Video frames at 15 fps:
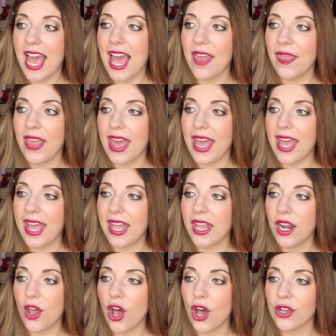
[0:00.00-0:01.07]
And
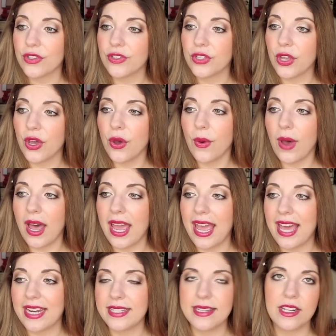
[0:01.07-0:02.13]
then also I
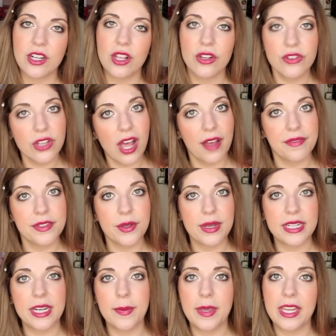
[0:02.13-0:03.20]
had a $10 off, so
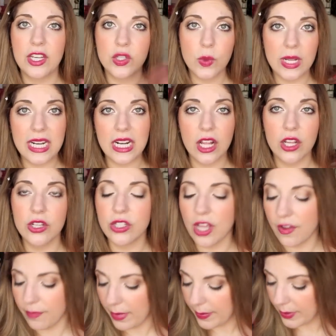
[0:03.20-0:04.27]
I ended up getting $20
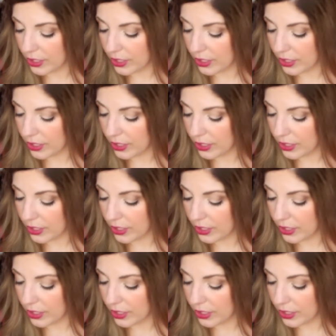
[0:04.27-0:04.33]
off my